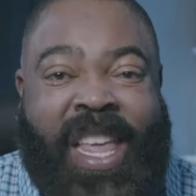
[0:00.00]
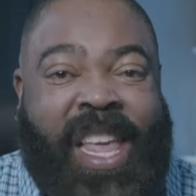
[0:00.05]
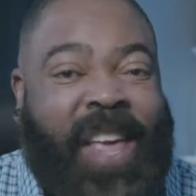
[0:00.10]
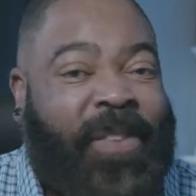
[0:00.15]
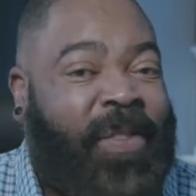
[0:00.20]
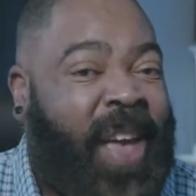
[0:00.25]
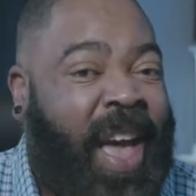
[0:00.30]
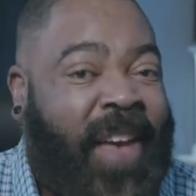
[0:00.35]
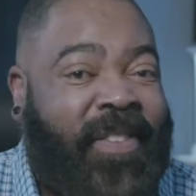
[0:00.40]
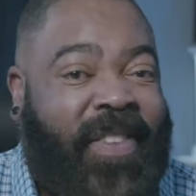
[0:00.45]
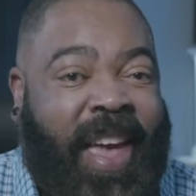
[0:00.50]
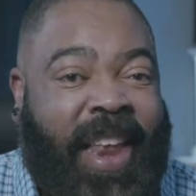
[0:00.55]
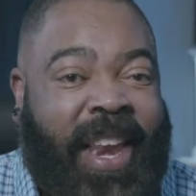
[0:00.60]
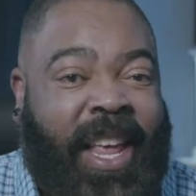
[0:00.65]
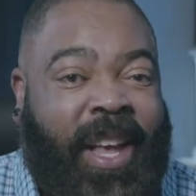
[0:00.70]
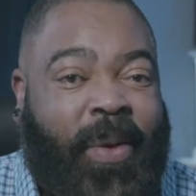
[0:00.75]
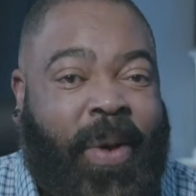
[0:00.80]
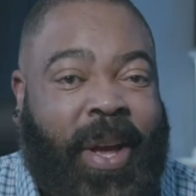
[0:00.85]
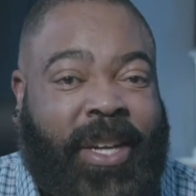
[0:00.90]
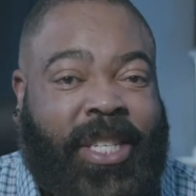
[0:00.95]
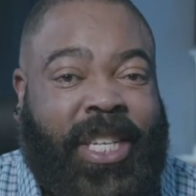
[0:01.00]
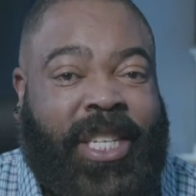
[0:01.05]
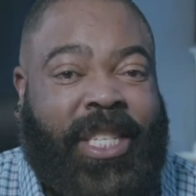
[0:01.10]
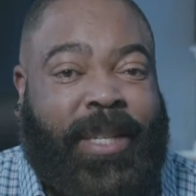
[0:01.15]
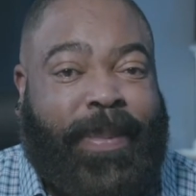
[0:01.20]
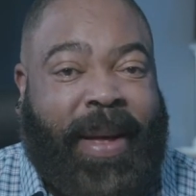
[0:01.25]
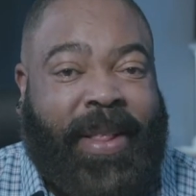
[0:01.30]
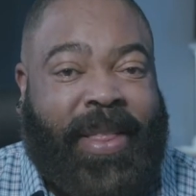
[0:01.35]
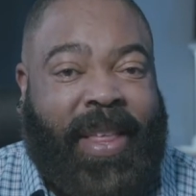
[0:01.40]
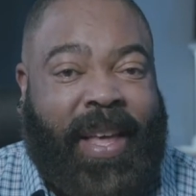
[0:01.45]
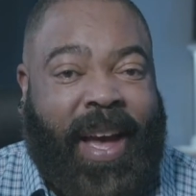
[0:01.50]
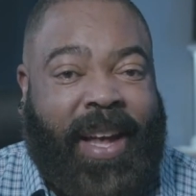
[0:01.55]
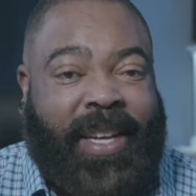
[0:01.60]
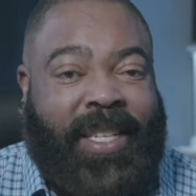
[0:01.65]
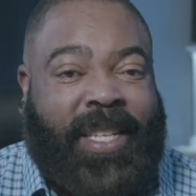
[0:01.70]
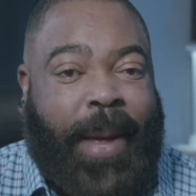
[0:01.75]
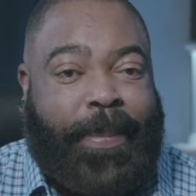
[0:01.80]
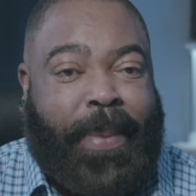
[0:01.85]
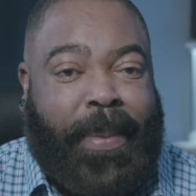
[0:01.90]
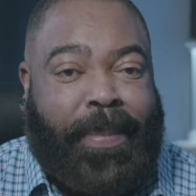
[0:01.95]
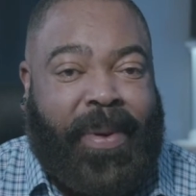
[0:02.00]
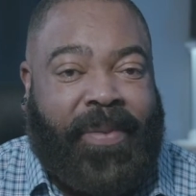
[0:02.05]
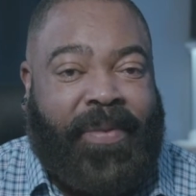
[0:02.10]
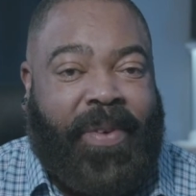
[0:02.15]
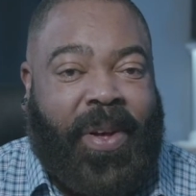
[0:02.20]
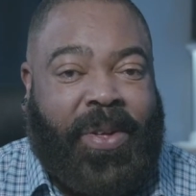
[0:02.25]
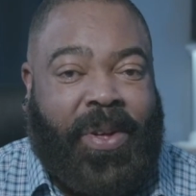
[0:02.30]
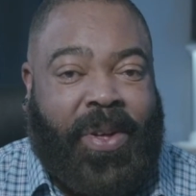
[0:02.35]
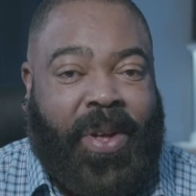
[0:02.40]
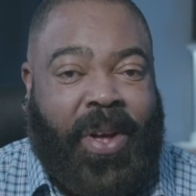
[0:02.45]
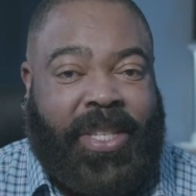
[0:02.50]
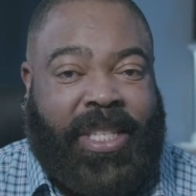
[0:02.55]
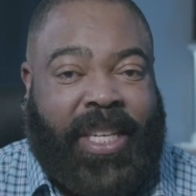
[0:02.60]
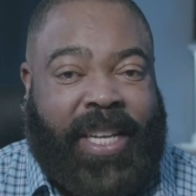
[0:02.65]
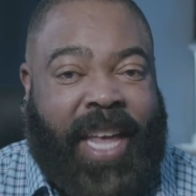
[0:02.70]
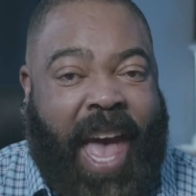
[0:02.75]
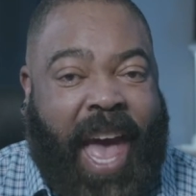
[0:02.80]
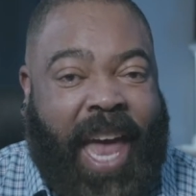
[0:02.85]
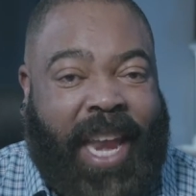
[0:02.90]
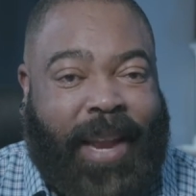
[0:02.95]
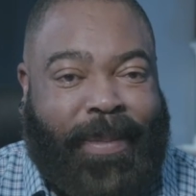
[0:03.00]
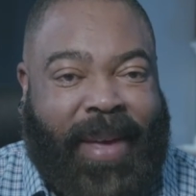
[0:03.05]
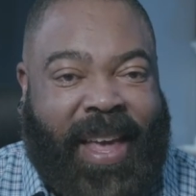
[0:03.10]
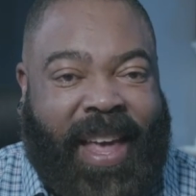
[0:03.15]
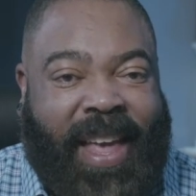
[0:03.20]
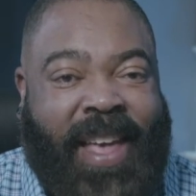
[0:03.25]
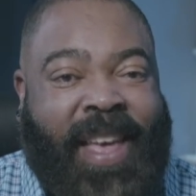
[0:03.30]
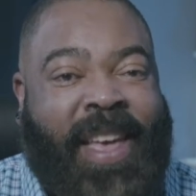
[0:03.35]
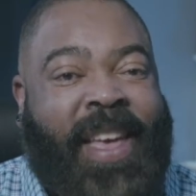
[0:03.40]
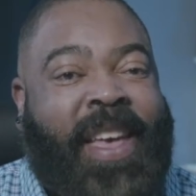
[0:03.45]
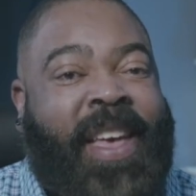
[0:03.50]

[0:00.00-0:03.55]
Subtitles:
If you have any questions about the Unstoppable Vocal Coach Academy,